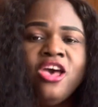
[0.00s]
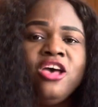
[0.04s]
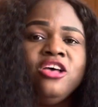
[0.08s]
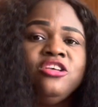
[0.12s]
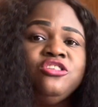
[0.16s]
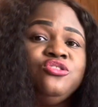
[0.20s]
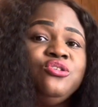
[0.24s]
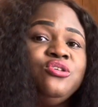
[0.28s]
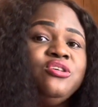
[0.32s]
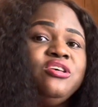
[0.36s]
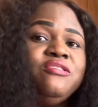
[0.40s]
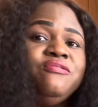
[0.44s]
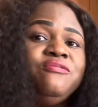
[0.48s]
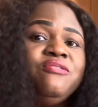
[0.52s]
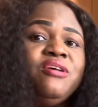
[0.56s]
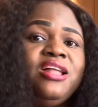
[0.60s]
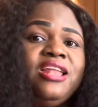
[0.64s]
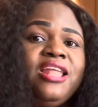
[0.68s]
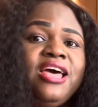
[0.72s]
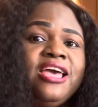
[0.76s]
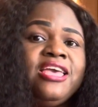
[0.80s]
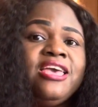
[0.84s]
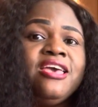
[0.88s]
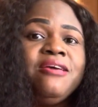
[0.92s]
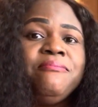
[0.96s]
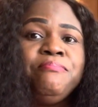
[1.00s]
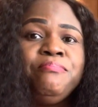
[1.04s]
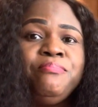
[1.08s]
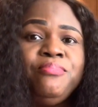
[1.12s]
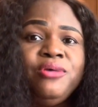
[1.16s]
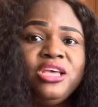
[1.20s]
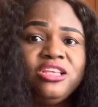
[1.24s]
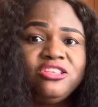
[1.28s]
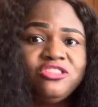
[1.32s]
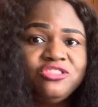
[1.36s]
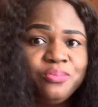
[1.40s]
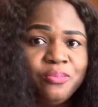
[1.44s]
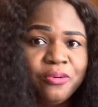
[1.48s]
So if you're like a
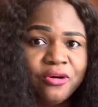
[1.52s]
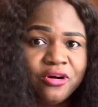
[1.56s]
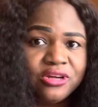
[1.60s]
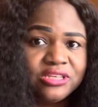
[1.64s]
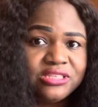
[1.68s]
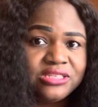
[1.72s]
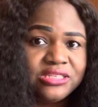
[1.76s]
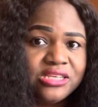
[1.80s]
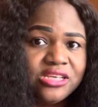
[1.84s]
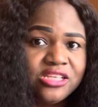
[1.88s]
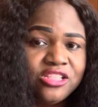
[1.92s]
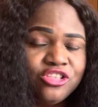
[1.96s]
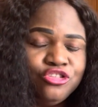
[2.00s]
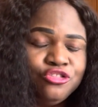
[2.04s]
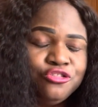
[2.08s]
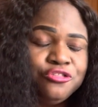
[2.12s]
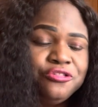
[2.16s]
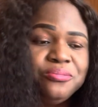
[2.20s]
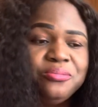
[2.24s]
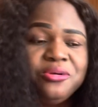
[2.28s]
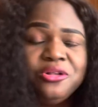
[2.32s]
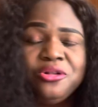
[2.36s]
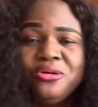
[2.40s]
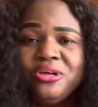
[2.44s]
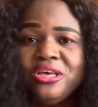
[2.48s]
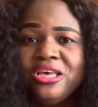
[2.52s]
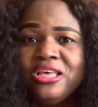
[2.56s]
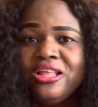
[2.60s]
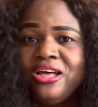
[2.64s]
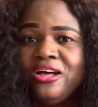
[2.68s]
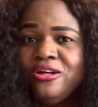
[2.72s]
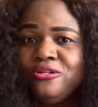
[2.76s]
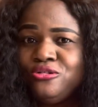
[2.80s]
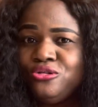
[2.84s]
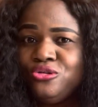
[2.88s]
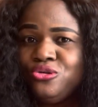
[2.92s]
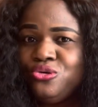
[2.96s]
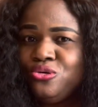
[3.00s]
beach person, you should be looking
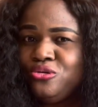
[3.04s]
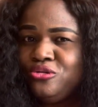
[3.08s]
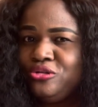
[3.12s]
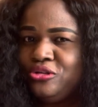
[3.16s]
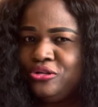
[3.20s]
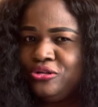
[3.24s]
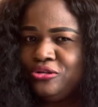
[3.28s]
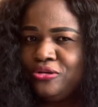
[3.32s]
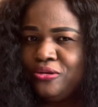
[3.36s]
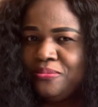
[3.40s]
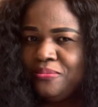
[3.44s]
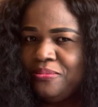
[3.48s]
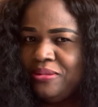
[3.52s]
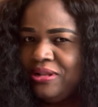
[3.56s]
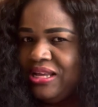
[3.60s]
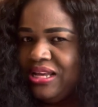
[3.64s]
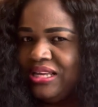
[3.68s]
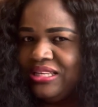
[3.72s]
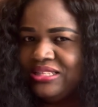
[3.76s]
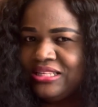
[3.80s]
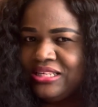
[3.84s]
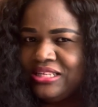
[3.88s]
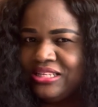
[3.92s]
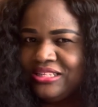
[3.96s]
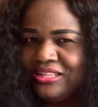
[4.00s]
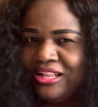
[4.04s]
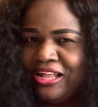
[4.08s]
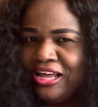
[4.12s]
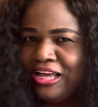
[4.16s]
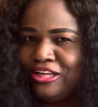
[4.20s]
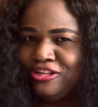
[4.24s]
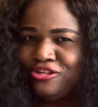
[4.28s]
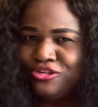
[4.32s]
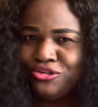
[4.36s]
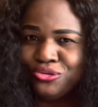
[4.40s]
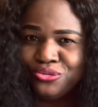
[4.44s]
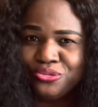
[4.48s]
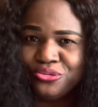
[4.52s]
out to go to some places
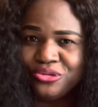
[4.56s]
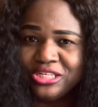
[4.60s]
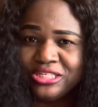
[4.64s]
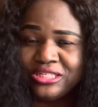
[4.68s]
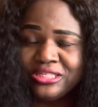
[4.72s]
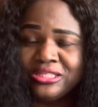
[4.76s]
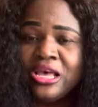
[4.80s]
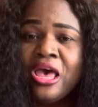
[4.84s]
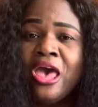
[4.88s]
like Duris.